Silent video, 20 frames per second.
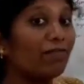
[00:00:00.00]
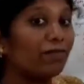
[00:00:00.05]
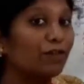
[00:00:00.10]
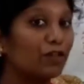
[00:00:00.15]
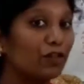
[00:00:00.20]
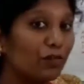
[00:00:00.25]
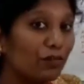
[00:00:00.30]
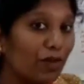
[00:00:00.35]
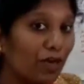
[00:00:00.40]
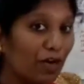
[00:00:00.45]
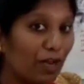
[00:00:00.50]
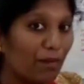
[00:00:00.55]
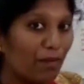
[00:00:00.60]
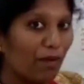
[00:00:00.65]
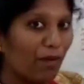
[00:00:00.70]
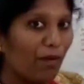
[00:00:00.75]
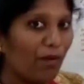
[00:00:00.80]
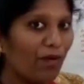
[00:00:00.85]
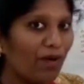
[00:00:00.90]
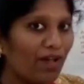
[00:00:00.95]
should be
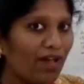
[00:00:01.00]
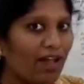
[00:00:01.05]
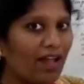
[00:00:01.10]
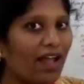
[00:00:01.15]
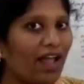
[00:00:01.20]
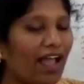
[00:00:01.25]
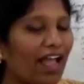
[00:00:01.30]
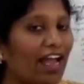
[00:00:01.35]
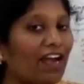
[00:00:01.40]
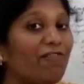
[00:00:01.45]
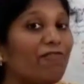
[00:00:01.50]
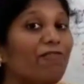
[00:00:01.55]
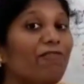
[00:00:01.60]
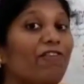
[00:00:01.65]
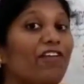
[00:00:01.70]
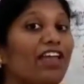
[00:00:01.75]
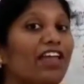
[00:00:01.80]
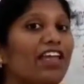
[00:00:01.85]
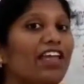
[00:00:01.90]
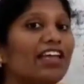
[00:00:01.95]
removed and
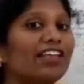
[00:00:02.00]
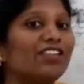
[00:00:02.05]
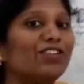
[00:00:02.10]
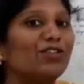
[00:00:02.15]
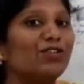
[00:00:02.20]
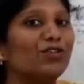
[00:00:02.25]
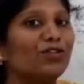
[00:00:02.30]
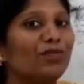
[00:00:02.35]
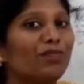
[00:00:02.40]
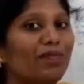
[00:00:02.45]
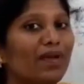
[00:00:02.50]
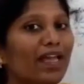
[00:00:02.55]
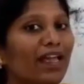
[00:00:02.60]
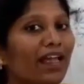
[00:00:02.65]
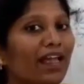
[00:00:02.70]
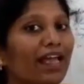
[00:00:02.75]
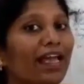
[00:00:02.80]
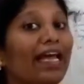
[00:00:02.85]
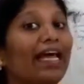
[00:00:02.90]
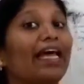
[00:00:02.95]
VES should
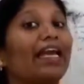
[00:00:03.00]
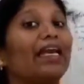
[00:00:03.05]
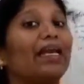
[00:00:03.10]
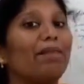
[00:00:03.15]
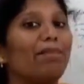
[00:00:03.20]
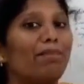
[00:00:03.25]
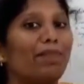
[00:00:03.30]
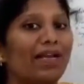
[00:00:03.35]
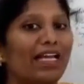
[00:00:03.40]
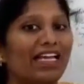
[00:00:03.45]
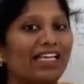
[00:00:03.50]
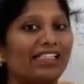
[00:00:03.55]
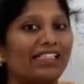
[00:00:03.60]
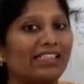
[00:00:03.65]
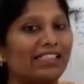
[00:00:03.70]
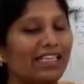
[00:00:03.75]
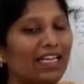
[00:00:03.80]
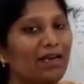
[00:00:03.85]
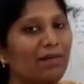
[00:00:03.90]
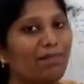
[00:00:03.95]
be
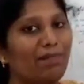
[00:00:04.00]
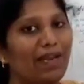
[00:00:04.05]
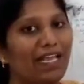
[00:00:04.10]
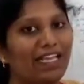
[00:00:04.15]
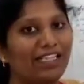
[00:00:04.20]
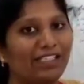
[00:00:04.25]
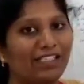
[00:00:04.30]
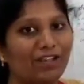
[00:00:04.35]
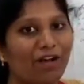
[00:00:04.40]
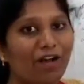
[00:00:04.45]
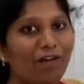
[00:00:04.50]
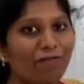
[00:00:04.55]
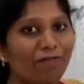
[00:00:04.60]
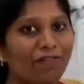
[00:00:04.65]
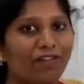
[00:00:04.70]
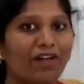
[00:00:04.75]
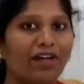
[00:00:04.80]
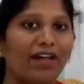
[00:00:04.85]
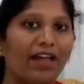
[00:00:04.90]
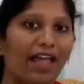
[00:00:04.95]
replaced in place of
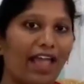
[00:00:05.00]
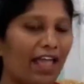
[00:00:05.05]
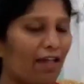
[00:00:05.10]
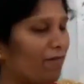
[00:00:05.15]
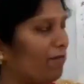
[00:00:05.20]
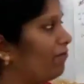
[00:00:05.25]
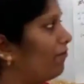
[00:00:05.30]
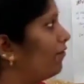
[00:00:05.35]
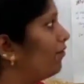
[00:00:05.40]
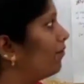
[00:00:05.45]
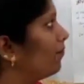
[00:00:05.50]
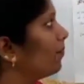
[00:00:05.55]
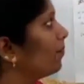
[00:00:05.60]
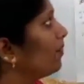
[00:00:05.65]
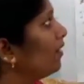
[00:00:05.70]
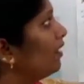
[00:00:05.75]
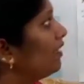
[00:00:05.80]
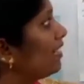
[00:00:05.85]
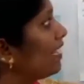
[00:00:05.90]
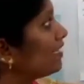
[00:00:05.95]
F.
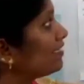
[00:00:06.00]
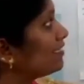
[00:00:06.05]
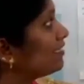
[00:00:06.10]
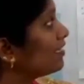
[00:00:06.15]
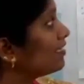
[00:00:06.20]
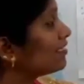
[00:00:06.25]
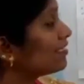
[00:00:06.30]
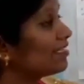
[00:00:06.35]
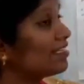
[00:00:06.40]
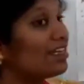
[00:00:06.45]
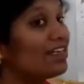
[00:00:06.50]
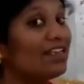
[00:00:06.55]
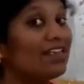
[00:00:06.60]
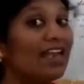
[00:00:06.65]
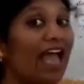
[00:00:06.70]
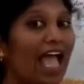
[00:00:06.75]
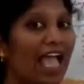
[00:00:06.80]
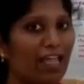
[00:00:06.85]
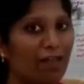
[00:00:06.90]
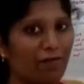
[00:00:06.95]
Next is
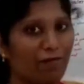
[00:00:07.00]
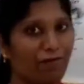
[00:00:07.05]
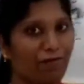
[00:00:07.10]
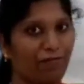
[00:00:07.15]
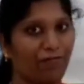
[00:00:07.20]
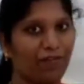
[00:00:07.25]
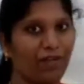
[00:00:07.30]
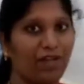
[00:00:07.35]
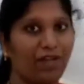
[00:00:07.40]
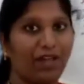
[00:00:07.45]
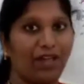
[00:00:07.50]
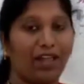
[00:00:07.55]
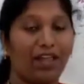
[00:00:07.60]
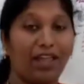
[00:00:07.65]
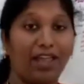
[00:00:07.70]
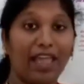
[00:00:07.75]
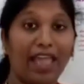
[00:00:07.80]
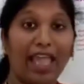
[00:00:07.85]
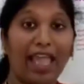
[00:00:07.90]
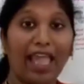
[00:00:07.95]
knife.
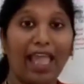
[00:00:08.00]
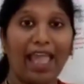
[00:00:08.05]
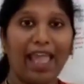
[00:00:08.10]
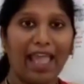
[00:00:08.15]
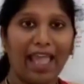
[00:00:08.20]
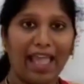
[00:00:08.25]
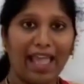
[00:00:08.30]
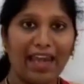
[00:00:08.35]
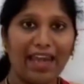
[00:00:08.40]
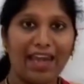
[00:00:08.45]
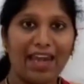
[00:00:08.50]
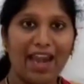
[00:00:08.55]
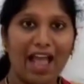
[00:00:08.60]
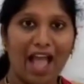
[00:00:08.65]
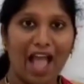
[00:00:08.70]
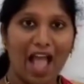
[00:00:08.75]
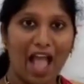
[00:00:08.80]
K-N-I-F-E.